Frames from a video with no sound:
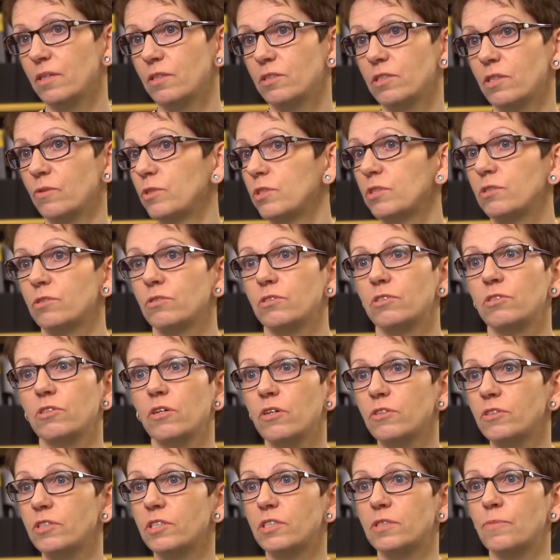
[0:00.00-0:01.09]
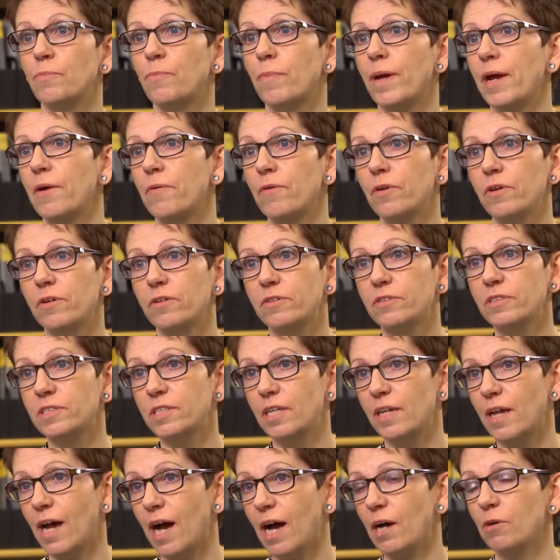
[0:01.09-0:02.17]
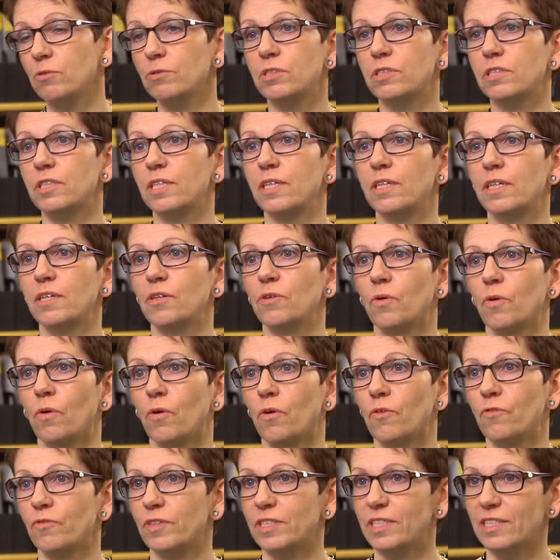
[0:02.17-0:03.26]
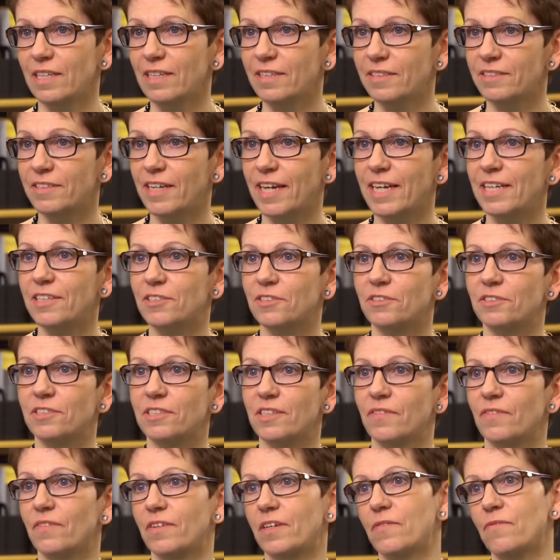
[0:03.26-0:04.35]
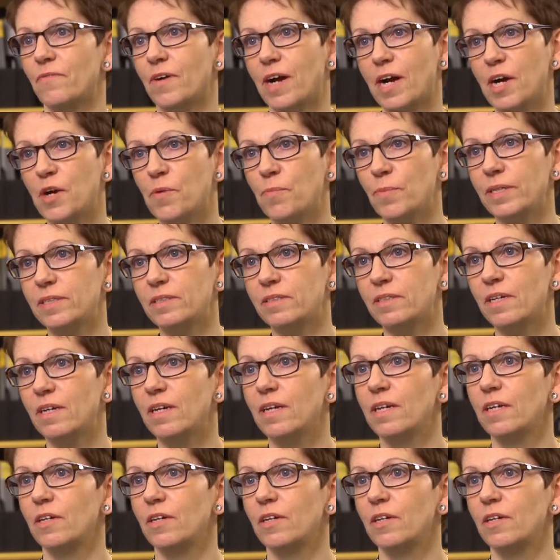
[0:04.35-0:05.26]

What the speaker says: So it concerns barriers in housing or facilitators in the environment,